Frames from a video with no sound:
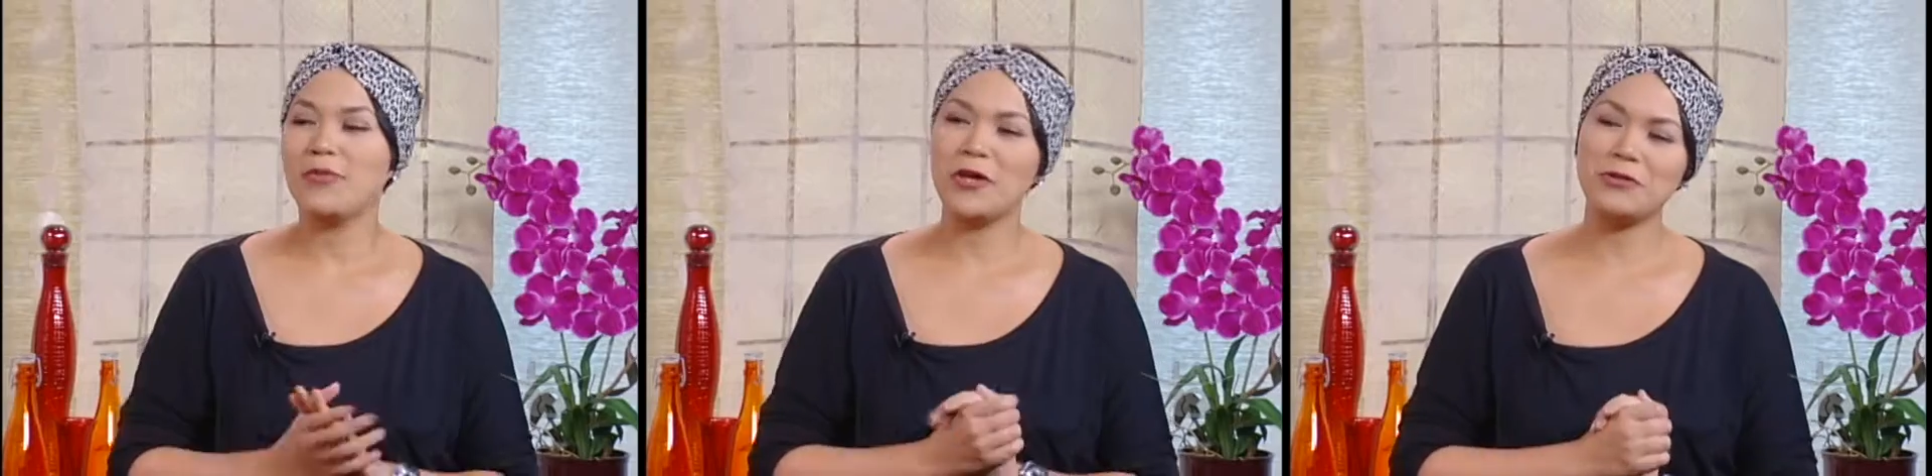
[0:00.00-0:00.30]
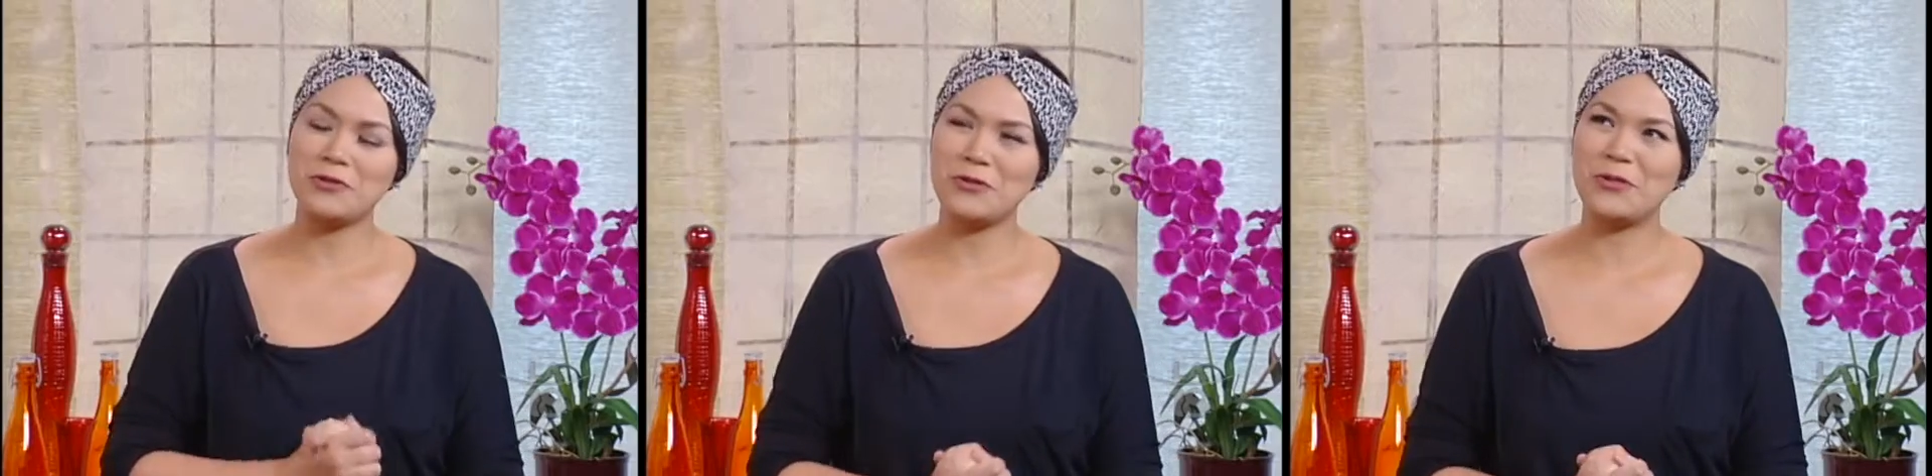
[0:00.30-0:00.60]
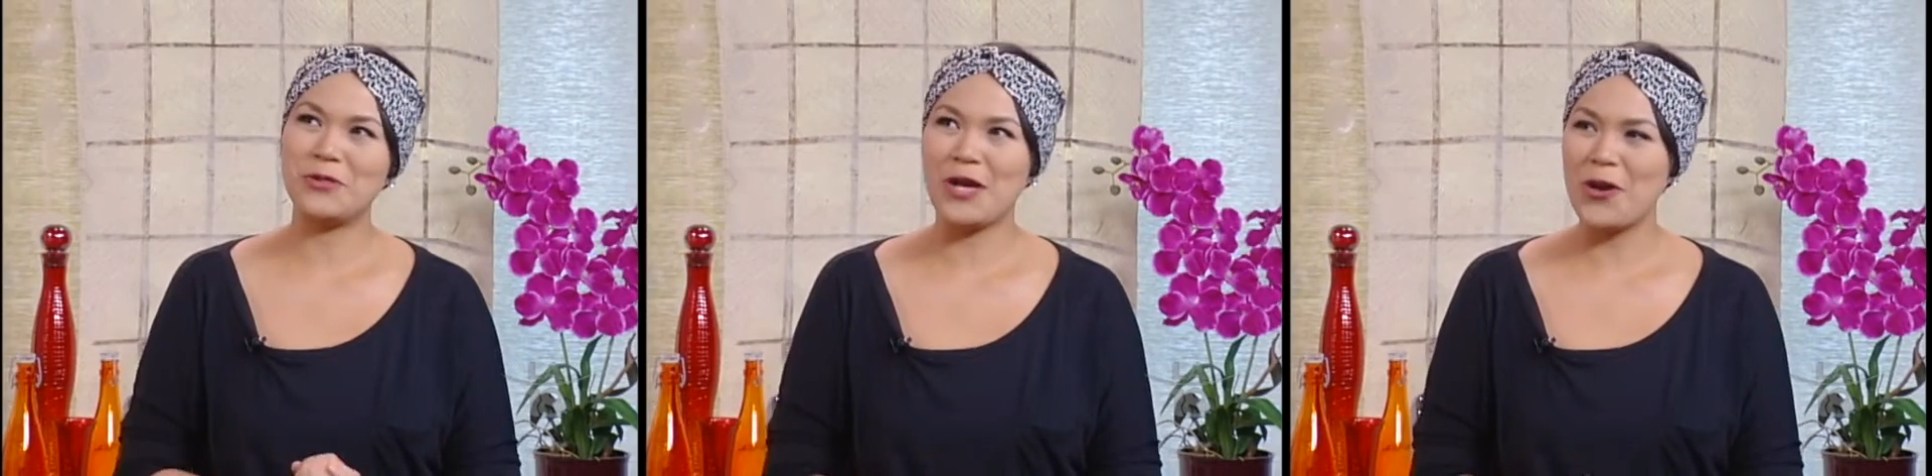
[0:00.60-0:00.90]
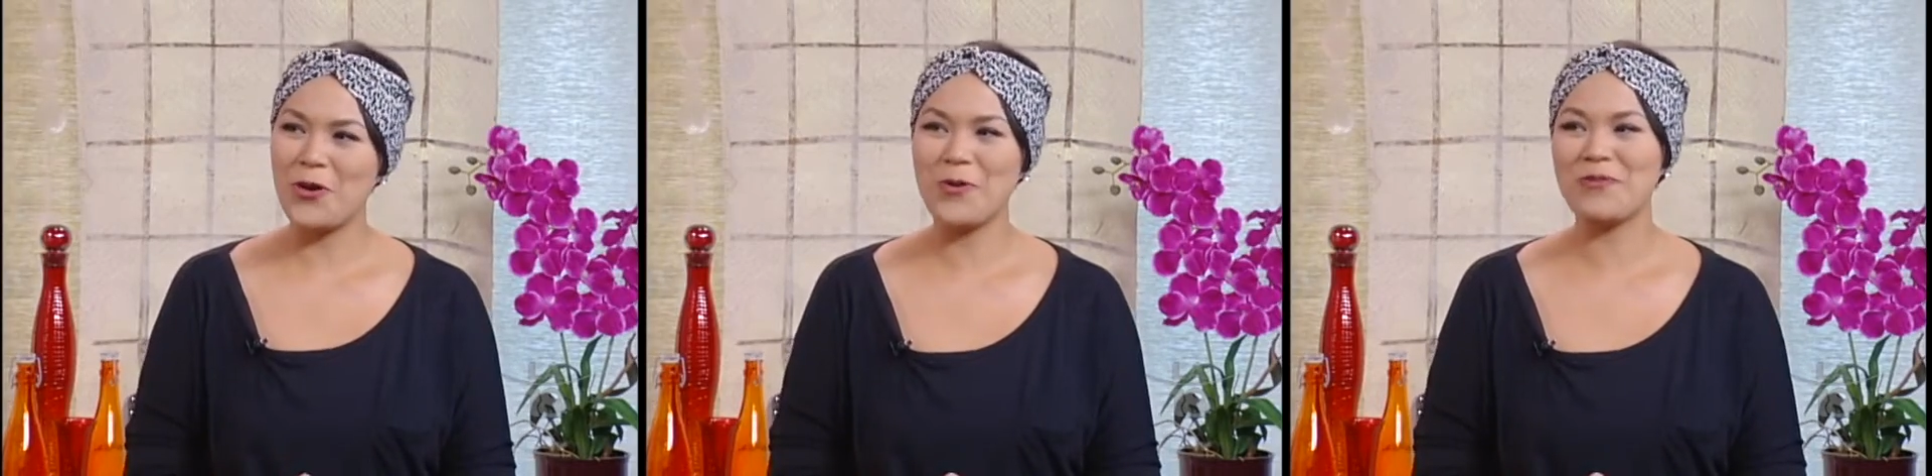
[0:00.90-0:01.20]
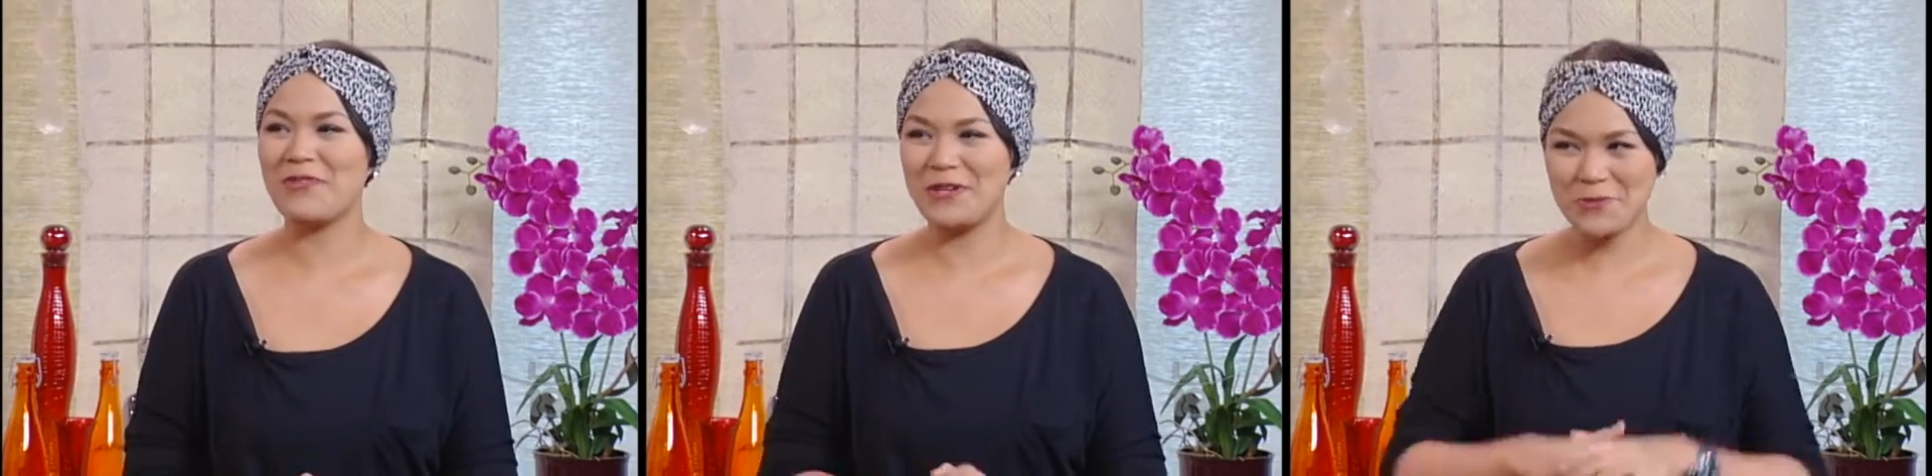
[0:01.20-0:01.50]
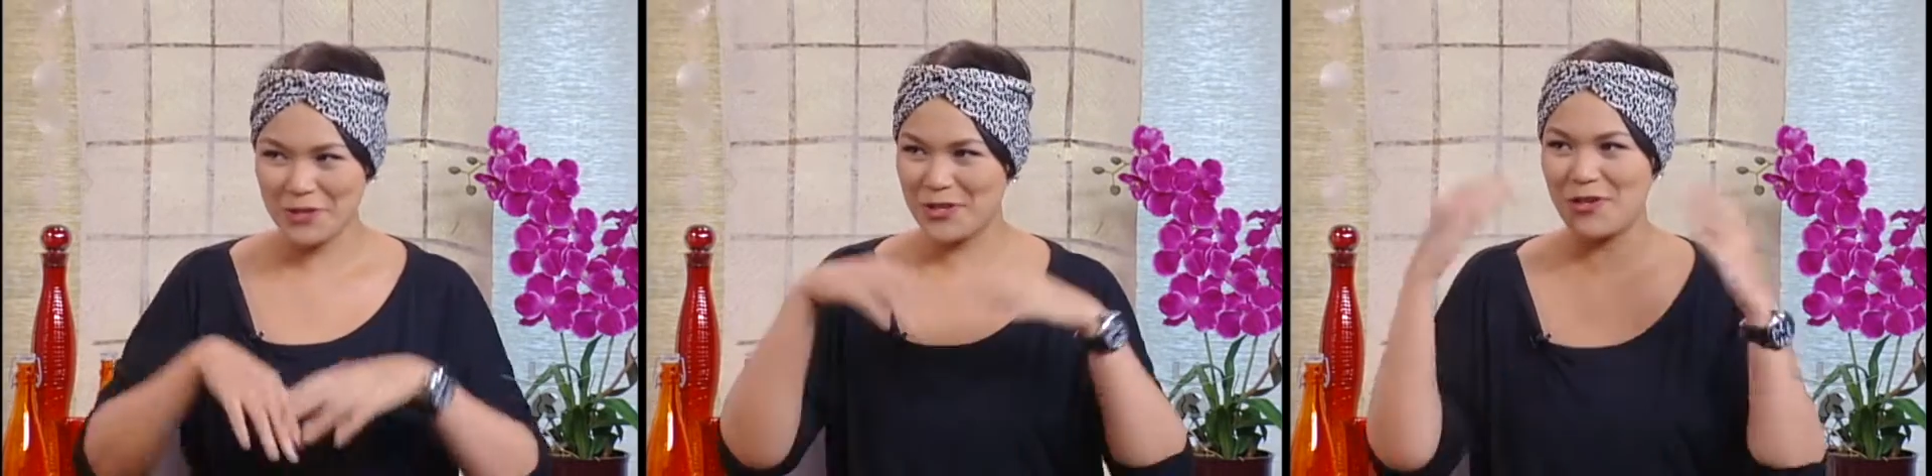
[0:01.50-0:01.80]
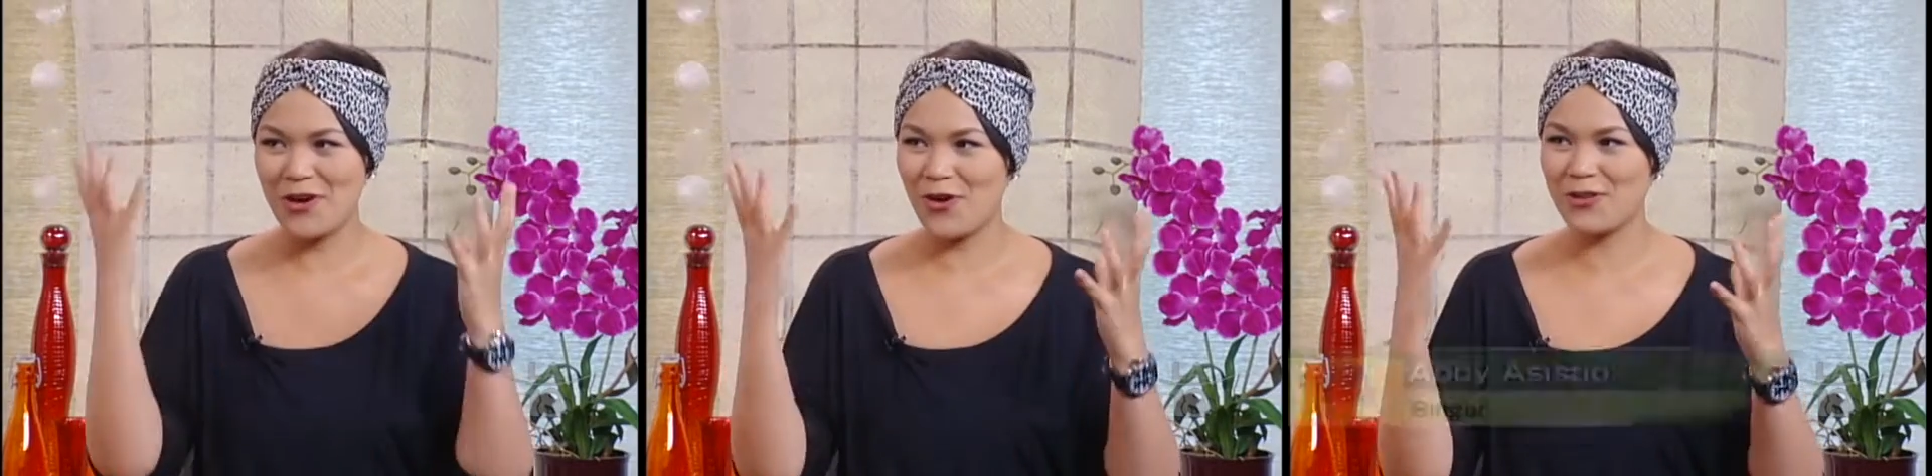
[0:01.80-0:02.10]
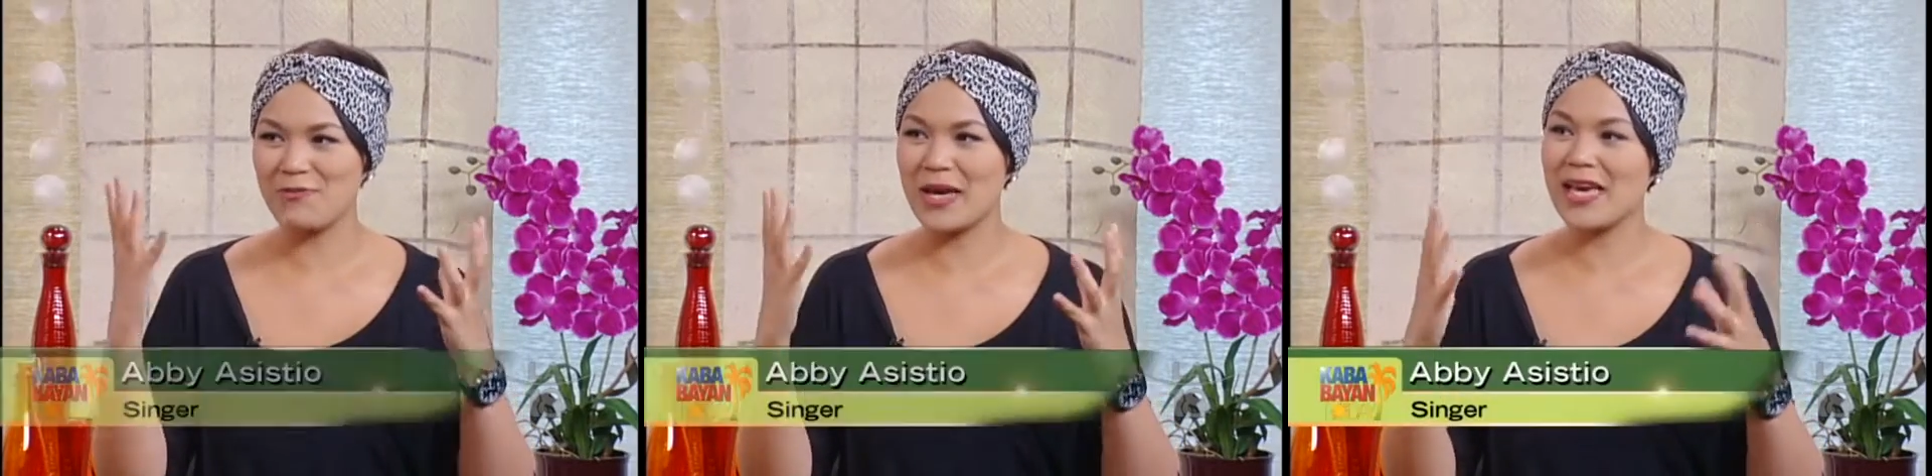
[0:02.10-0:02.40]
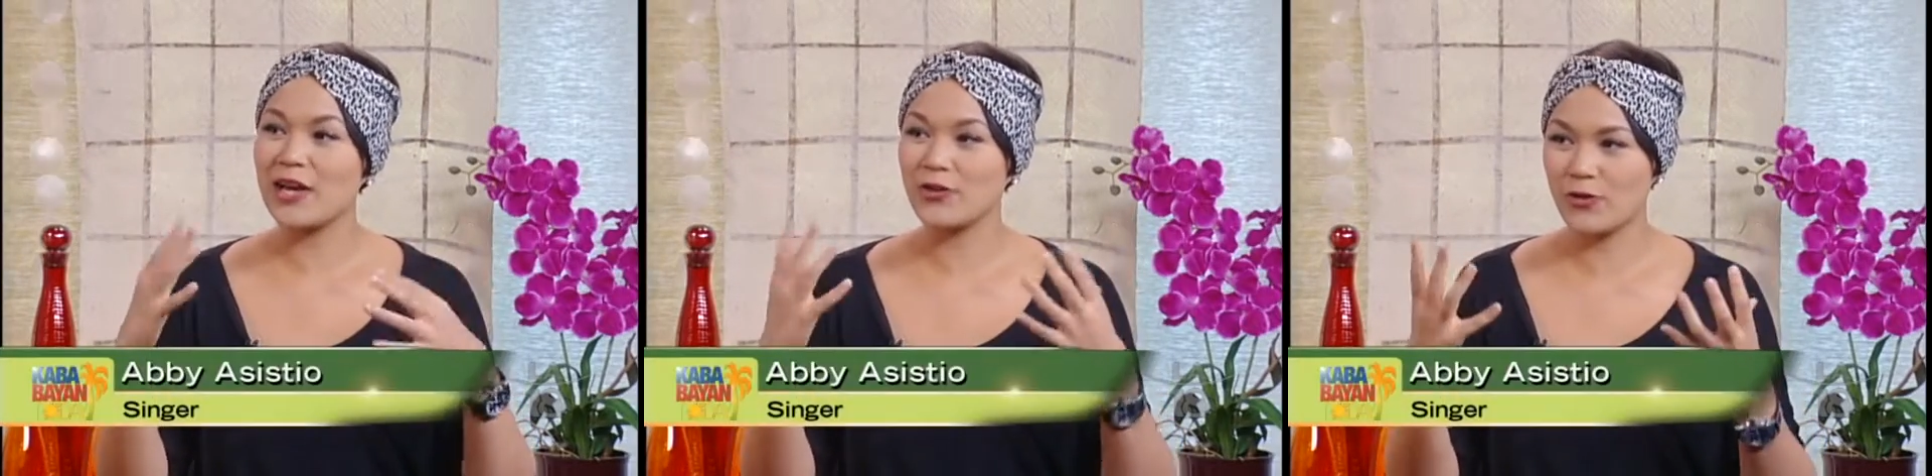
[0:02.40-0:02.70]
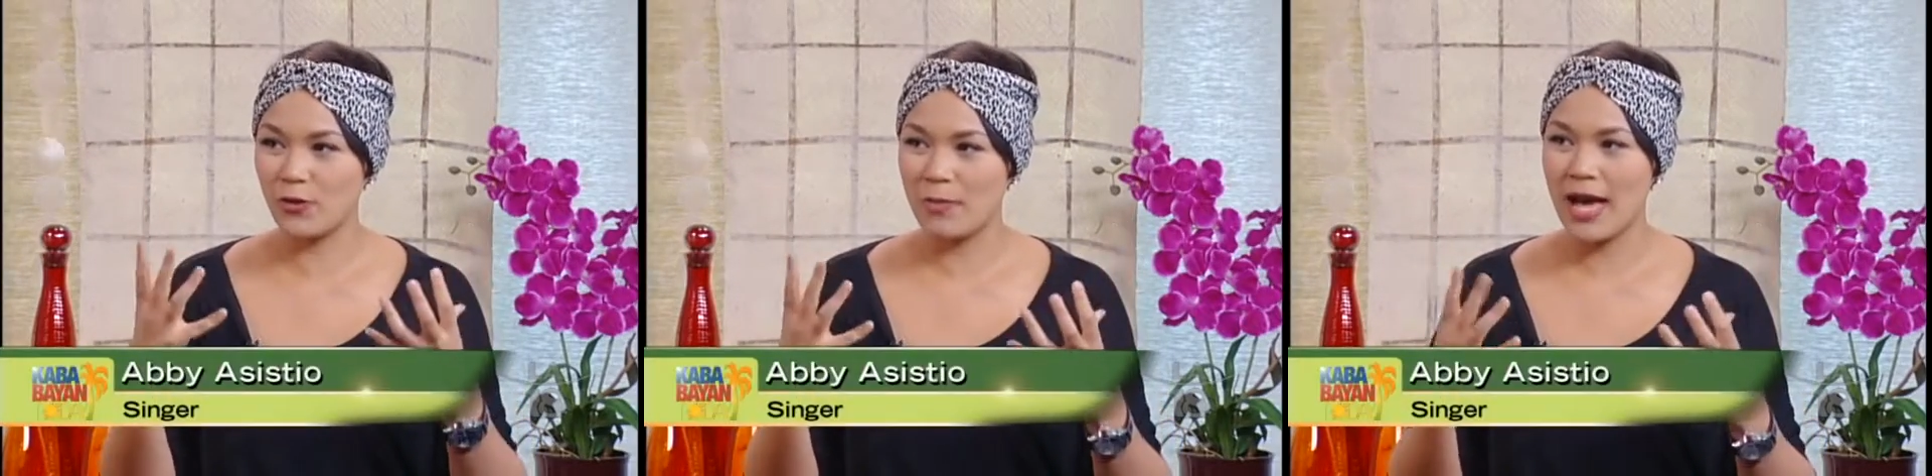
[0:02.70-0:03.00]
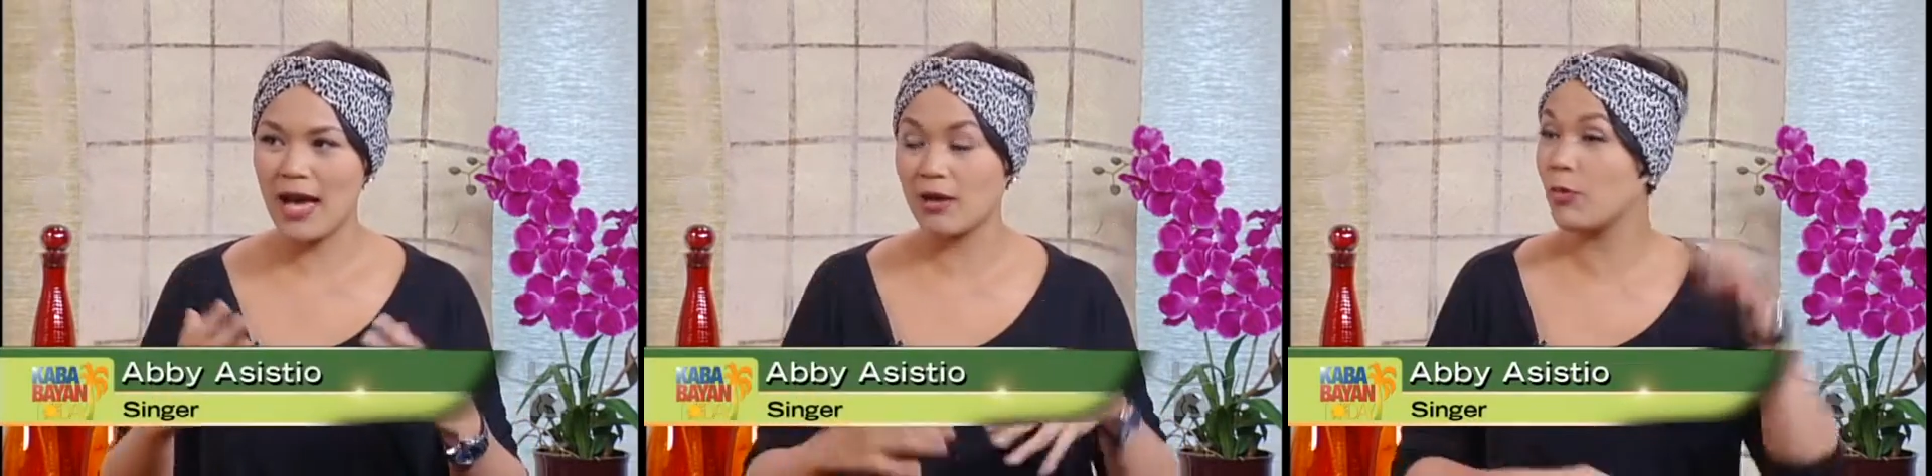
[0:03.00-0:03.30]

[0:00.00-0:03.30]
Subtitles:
not sure. I hope eventually all of my hair grow back.